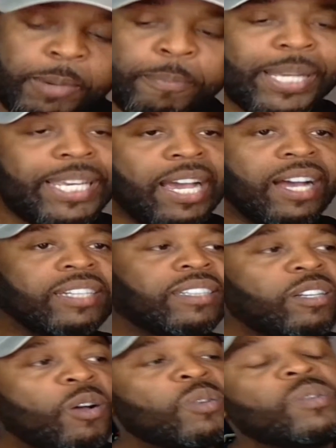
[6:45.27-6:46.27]
But yeah,
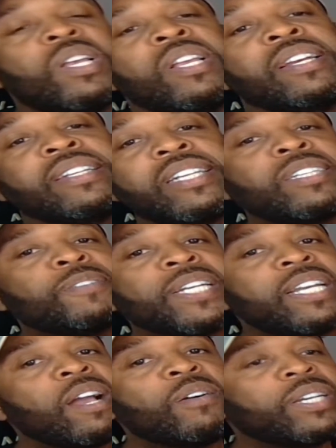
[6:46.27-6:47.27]
so this
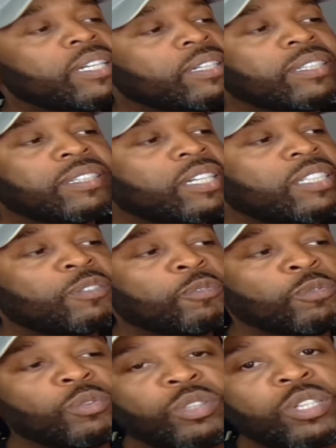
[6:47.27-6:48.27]
video here is just
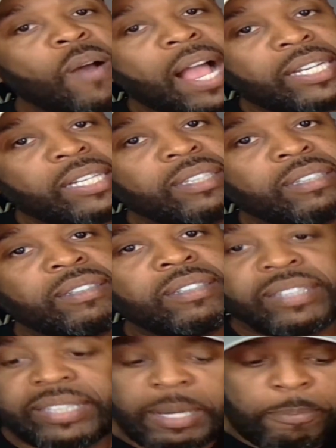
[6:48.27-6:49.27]
so I can
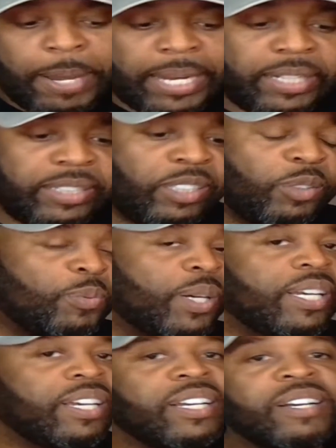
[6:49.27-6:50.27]
get back in the
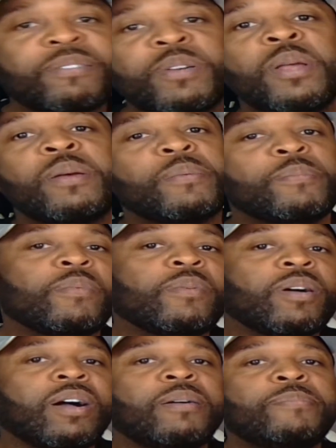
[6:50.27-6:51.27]
swing
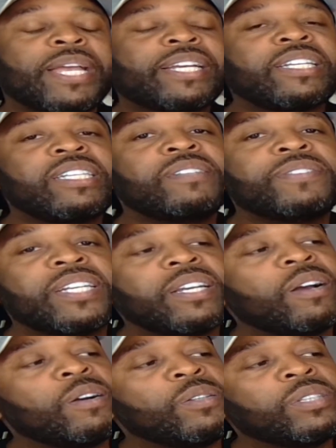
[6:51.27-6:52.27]
of making these
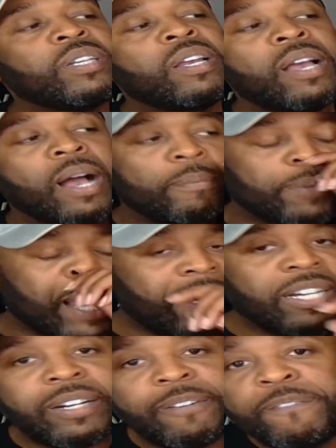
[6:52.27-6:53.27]
videos. I'm not
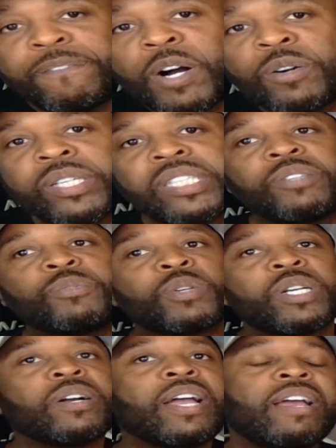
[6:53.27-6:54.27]
going to focus
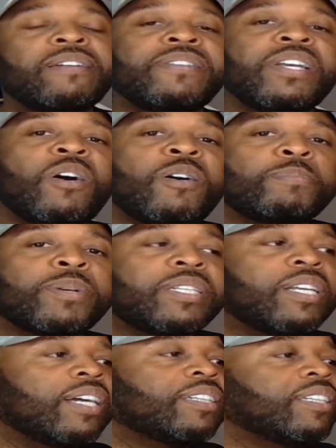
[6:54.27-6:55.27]
real heavy on
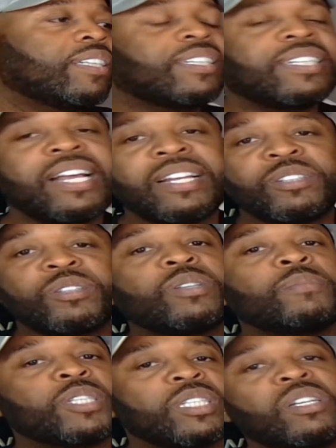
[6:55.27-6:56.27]
production standards.
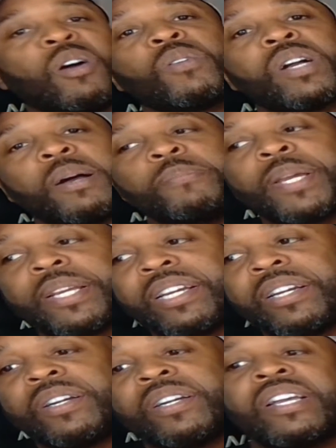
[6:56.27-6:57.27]
I'm just going to come in
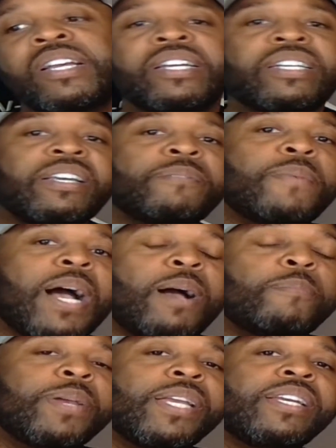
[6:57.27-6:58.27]
here, give my
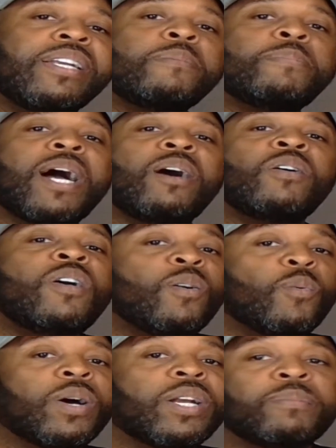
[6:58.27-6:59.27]
opinion about
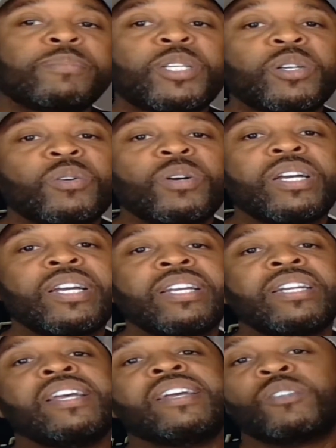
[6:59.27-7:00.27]
what I'm doing,